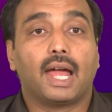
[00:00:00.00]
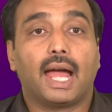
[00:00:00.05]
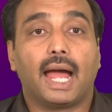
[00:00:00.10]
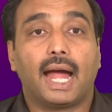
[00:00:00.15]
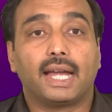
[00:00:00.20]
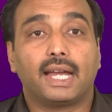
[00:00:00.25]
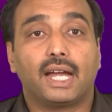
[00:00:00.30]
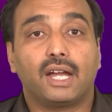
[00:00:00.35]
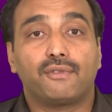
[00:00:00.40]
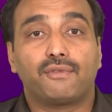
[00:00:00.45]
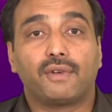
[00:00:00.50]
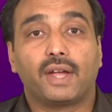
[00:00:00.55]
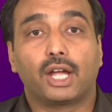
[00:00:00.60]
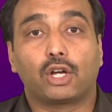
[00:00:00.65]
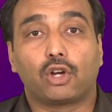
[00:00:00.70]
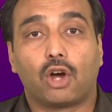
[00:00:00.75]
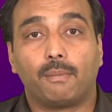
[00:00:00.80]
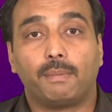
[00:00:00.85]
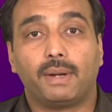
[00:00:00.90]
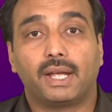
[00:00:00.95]
Identify a
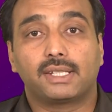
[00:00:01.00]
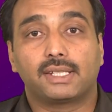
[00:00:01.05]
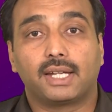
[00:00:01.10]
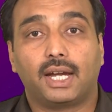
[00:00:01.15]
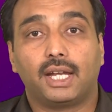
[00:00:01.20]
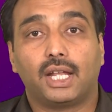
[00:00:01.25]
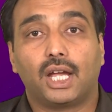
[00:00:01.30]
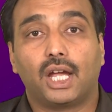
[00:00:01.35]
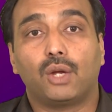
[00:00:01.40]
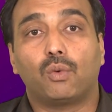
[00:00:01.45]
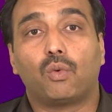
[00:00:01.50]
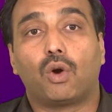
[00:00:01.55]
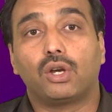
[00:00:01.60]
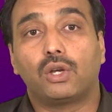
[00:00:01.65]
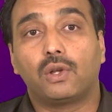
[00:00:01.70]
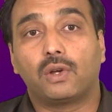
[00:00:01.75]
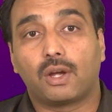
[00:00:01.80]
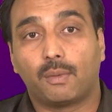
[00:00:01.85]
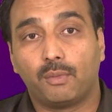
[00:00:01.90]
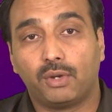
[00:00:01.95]
complex idea you want
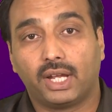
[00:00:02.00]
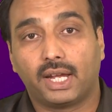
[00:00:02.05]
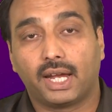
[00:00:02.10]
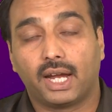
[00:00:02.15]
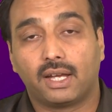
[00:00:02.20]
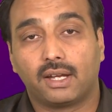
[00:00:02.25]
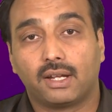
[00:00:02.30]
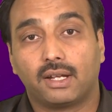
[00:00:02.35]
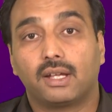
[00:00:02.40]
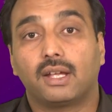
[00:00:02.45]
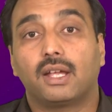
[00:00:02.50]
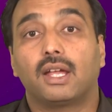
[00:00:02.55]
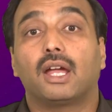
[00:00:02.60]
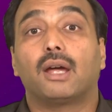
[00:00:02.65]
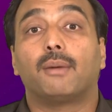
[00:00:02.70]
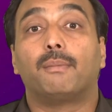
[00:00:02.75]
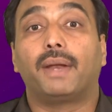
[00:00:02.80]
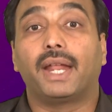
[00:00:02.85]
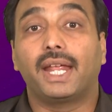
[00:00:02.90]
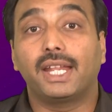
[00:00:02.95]
to communicate.
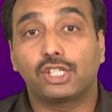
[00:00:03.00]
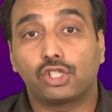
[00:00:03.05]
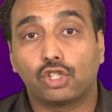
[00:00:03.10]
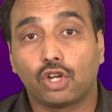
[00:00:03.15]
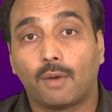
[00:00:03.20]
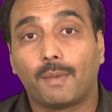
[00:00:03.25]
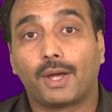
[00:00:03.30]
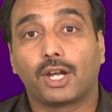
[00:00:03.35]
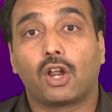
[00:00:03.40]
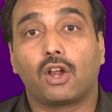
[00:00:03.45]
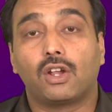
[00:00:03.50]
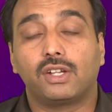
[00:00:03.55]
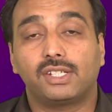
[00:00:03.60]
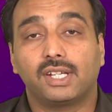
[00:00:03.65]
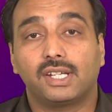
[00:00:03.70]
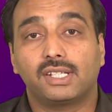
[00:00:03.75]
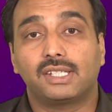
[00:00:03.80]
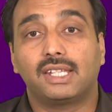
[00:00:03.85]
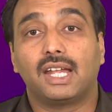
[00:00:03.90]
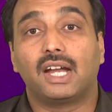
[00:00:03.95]
Brainstorm
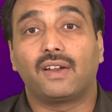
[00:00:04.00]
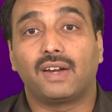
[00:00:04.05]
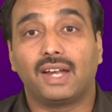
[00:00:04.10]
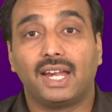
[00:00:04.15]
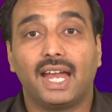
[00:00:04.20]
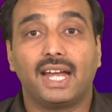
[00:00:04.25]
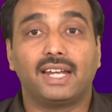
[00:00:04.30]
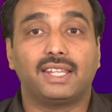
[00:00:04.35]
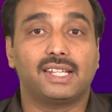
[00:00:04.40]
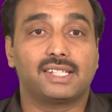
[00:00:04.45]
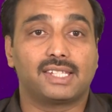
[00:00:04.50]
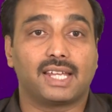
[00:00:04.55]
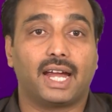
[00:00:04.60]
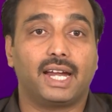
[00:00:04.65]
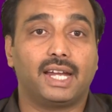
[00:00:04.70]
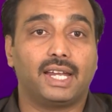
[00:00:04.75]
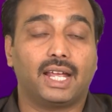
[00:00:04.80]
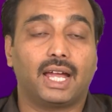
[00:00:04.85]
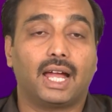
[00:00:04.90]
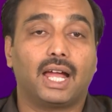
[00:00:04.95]
analogies that relate this
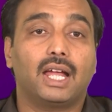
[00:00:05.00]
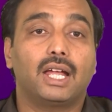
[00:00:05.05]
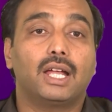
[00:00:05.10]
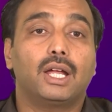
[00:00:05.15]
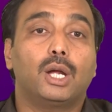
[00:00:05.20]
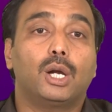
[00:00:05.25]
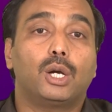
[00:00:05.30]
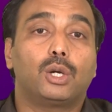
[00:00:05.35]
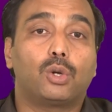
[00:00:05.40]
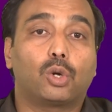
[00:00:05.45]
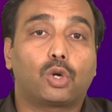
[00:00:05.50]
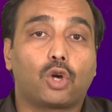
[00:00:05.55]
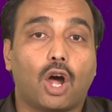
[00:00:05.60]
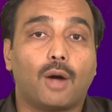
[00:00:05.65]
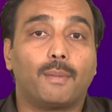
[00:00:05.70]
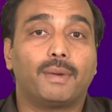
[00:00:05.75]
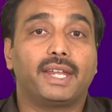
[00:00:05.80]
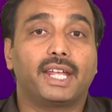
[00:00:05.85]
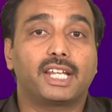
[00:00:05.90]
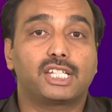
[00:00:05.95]
idea to
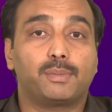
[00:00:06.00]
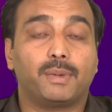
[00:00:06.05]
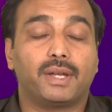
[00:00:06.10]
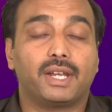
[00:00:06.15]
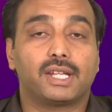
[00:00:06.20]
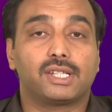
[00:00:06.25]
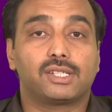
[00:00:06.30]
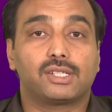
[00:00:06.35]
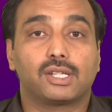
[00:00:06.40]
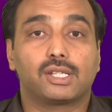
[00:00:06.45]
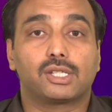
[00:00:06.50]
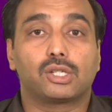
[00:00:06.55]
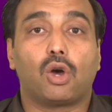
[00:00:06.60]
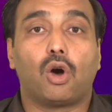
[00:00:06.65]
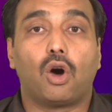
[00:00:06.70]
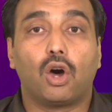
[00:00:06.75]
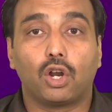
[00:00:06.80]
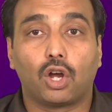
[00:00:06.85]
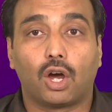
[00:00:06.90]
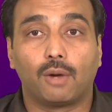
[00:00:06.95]
common experiences
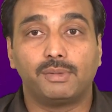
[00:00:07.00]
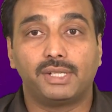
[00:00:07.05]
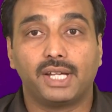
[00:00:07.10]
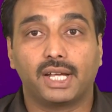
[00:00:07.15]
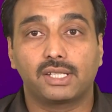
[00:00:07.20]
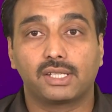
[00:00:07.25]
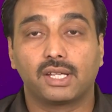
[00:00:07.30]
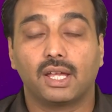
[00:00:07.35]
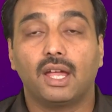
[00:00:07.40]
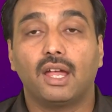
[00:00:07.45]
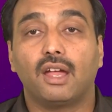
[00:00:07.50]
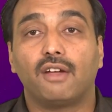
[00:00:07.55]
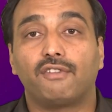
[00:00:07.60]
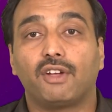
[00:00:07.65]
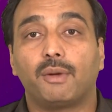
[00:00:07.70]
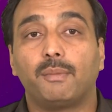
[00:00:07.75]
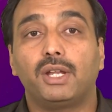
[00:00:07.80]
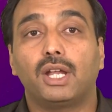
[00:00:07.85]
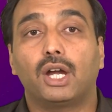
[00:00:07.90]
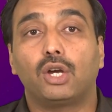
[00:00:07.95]
or objects
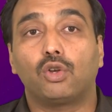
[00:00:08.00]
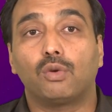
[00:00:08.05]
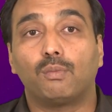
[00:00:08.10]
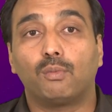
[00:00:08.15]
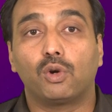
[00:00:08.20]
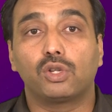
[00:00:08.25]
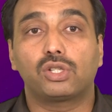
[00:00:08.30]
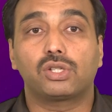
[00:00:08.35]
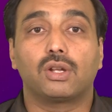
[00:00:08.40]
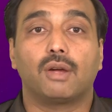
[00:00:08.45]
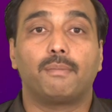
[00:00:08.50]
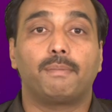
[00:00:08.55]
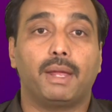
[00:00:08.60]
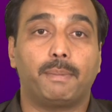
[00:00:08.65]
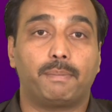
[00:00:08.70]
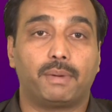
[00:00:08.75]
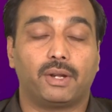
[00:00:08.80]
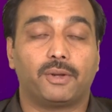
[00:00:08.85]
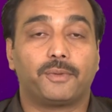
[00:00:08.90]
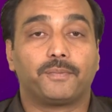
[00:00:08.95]
familiar to most
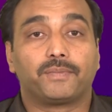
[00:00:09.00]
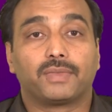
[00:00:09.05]
people.